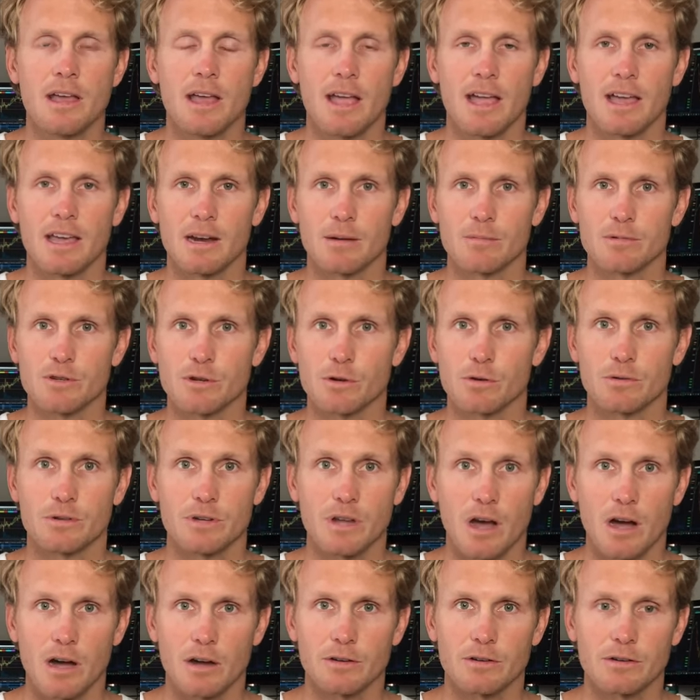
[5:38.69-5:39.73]
and I'm sure
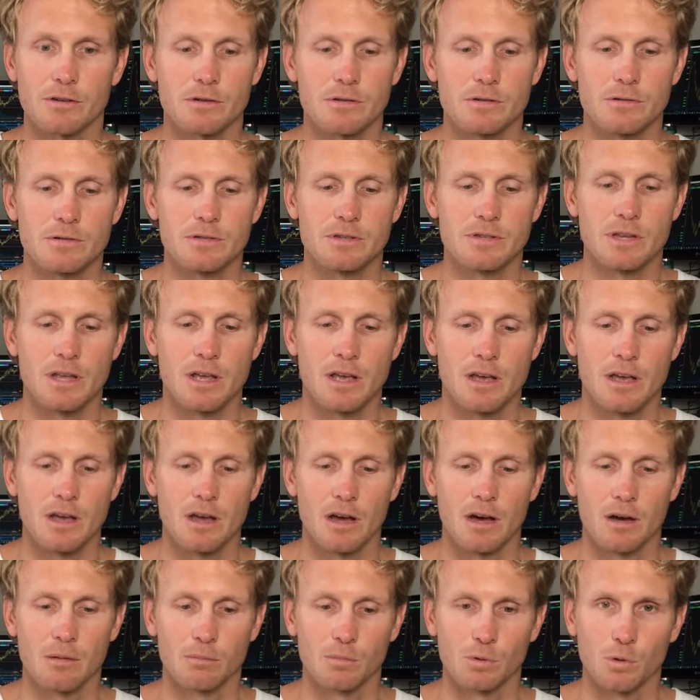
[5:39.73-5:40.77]
doctors,
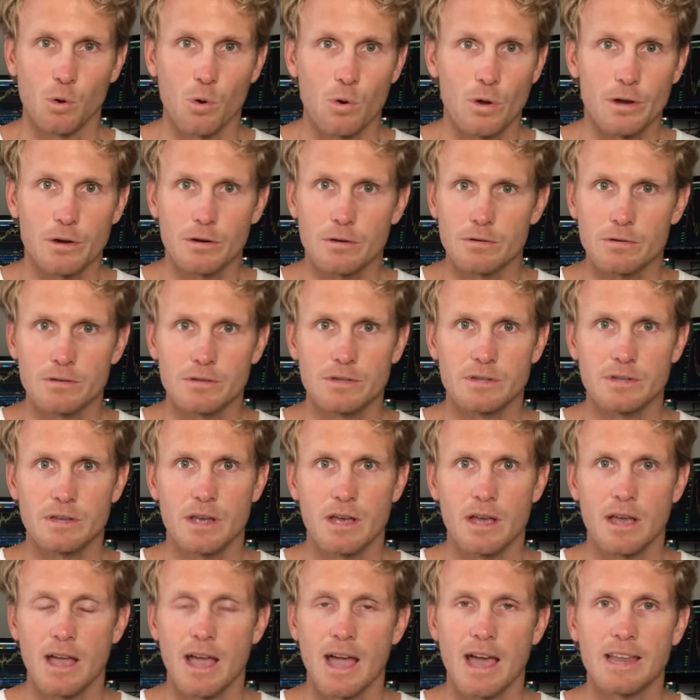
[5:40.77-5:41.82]
um,
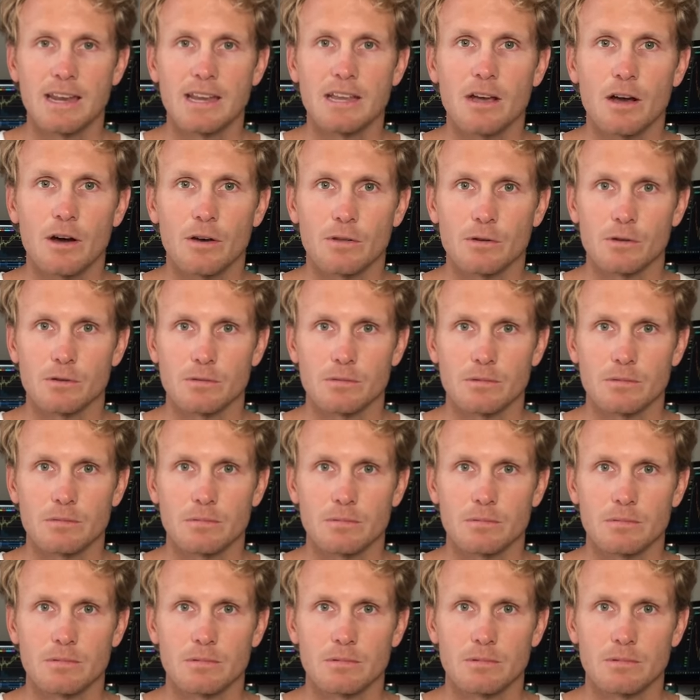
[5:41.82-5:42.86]
lawyers, any other